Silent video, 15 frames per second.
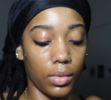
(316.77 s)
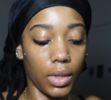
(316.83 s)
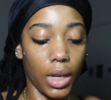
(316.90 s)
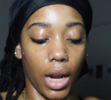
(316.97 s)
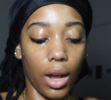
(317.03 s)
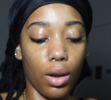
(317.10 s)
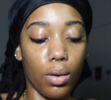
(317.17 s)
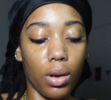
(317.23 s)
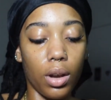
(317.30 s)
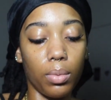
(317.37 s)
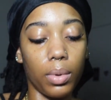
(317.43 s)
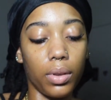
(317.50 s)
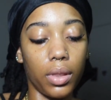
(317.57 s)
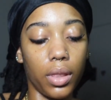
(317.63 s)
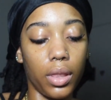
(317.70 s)
And I go in
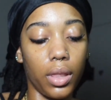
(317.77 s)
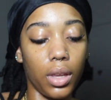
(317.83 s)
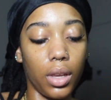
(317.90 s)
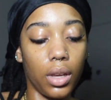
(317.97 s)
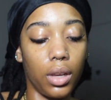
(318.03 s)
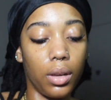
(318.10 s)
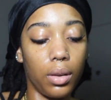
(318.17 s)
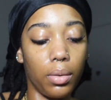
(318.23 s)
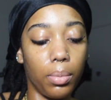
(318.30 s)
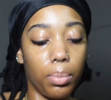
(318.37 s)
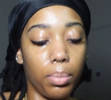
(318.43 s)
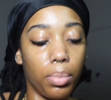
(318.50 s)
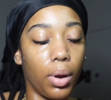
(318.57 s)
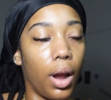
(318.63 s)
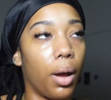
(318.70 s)
with the
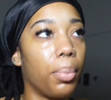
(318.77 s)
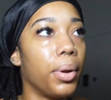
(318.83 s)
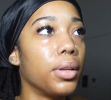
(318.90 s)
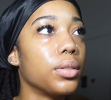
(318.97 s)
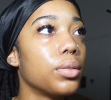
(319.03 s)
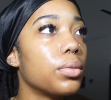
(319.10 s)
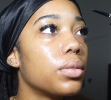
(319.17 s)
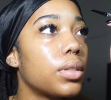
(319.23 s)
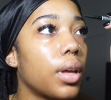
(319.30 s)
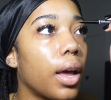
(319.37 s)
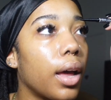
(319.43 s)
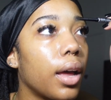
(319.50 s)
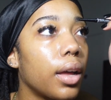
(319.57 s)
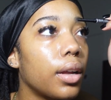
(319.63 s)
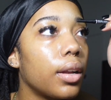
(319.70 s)
brow pencil
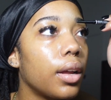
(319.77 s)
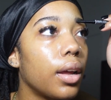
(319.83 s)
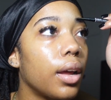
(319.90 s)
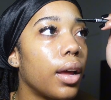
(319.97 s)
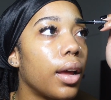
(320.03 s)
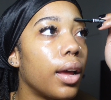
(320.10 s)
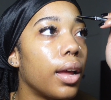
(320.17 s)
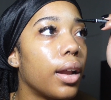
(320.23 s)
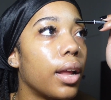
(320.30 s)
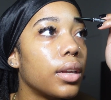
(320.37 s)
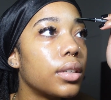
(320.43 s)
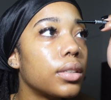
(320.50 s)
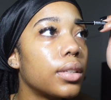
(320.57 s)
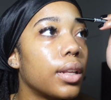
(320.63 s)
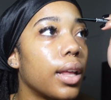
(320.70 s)
side and I
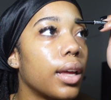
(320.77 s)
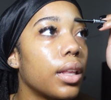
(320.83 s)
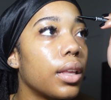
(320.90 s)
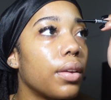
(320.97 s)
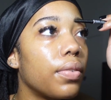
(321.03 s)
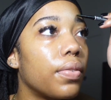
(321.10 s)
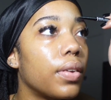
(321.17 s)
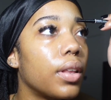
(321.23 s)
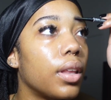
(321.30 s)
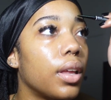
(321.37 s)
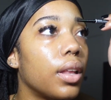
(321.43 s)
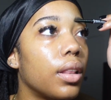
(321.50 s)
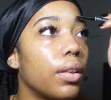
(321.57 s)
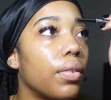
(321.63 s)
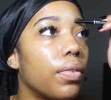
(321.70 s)
just lightly fill
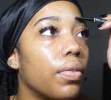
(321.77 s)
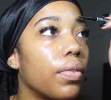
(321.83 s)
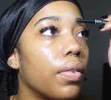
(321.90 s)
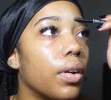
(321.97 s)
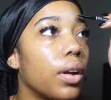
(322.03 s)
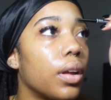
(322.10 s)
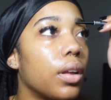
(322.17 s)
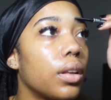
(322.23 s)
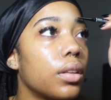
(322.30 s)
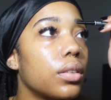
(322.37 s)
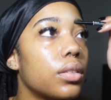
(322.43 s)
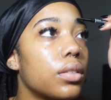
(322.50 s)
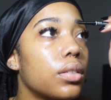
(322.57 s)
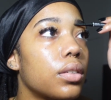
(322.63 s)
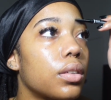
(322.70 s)
in the
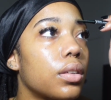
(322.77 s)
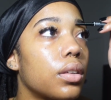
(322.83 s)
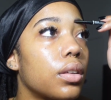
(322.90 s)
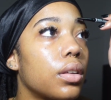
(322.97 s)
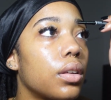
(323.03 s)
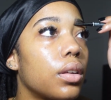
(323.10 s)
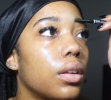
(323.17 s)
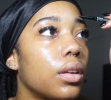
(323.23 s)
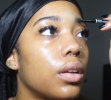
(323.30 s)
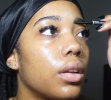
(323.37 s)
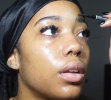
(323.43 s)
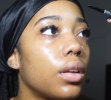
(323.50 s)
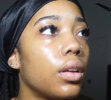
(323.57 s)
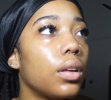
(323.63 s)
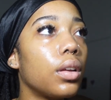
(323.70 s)
fronts
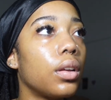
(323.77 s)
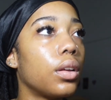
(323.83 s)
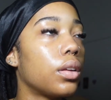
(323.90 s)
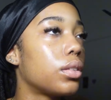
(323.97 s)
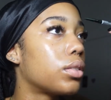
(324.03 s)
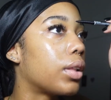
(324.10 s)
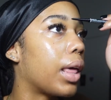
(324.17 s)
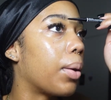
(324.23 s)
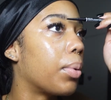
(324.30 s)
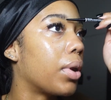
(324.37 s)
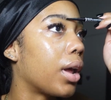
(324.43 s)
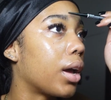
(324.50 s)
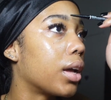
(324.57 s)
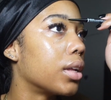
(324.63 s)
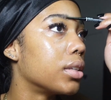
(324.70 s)
so that when
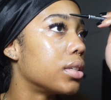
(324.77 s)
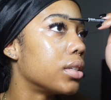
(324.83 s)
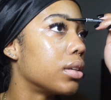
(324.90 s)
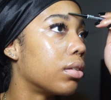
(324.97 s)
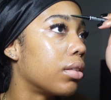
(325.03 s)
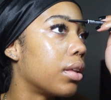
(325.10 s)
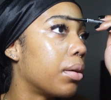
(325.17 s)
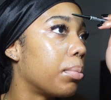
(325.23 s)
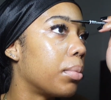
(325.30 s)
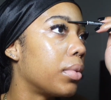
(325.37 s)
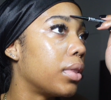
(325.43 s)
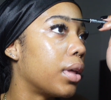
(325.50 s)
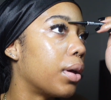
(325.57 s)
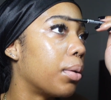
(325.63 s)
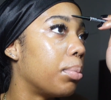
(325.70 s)
I conceal them,
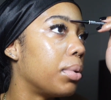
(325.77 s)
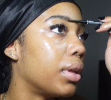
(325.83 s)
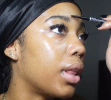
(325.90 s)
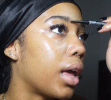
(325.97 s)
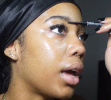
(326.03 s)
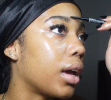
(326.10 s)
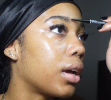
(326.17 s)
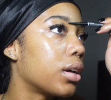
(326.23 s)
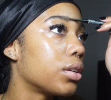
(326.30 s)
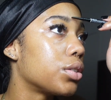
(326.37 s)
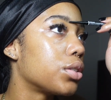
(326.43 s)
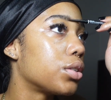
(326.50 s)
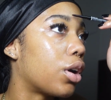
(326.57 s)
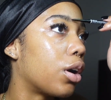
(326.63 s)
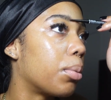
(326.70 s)
they'll be like
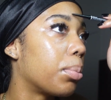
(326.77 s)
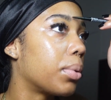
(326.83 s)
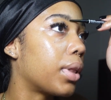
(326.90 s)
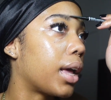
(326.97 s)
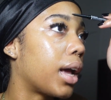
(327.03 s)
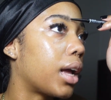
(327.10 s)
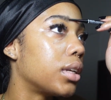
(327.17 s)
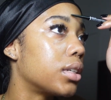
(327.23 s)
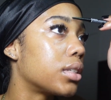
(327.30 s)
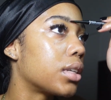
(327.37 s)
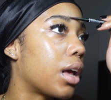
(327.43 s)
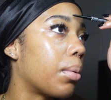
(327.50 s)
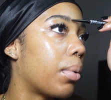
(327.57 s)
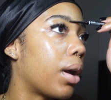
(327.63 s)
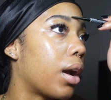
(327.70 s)
sharp, like I just
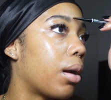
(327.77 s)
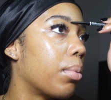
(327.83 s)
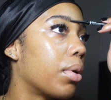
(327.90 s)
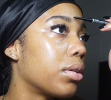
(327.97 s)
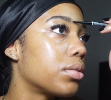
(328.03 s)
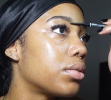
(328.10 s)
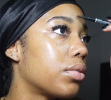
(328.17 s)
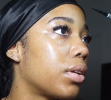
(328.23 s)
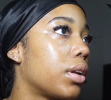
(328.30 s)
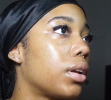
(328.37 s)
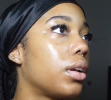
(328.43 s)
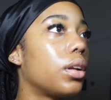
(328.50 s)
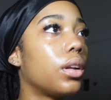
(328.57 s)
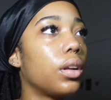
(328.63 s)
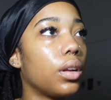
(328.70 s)
got my eyebrows threaded.